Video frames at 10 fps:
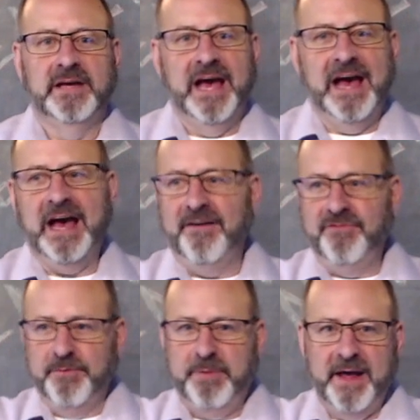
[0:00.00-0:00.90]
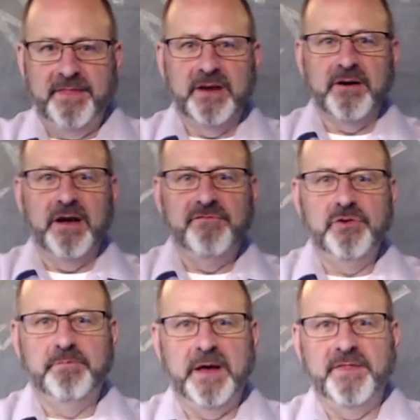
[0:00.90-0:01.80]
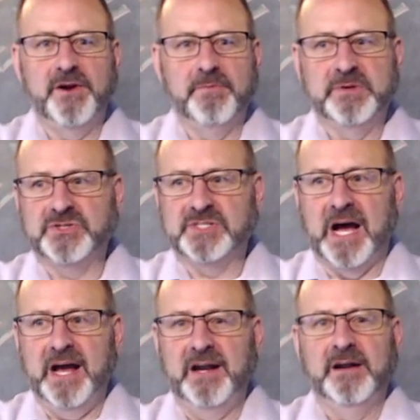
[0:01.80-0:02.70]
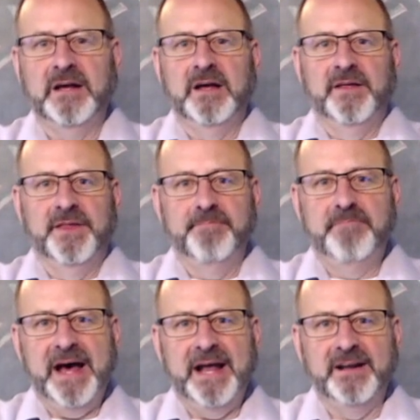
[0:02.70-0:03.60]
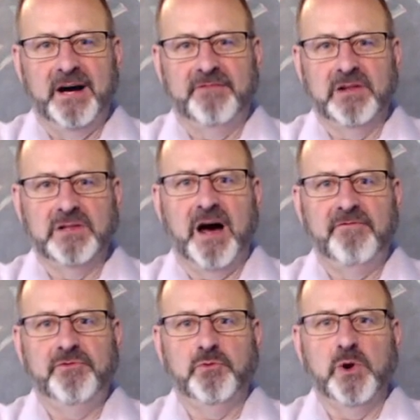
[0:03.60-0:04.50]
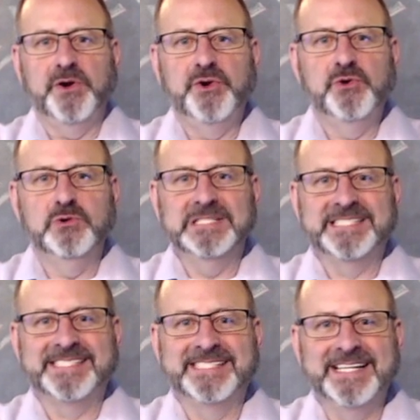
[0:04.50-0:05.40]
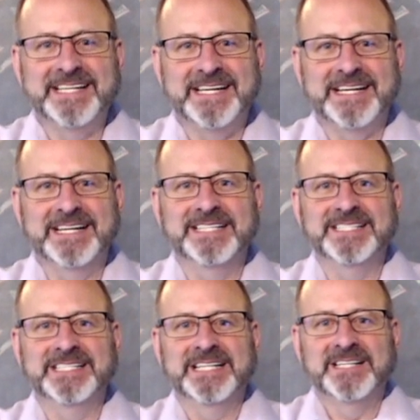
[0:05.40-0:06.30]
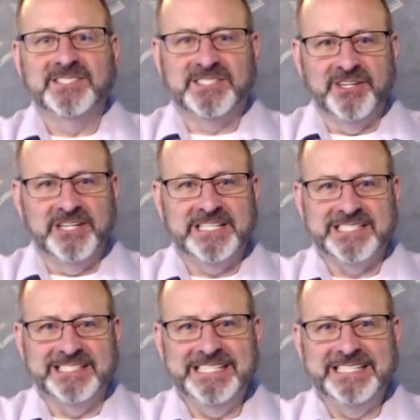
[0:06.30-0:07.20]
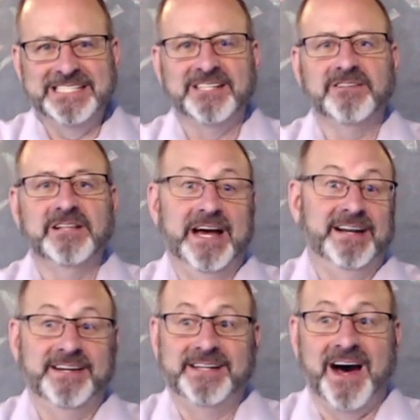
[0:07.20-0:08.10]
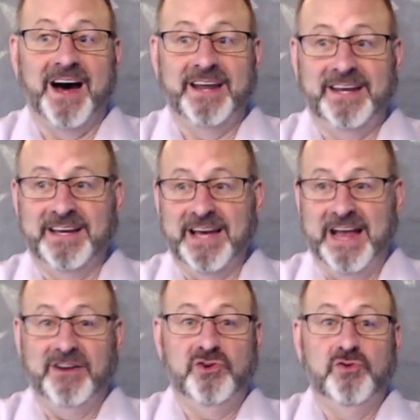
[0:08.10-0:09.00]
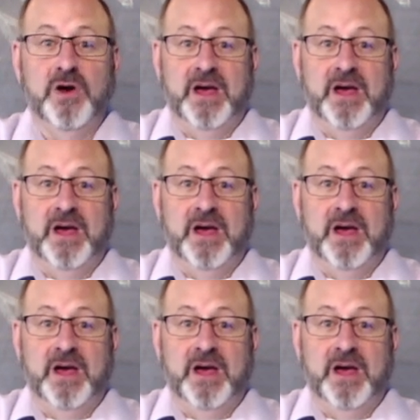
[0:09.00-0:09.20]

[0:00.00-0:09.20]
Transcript: Have you been there? Have you been there beside the bed of a loved one who is sick and seriously ill and dying and you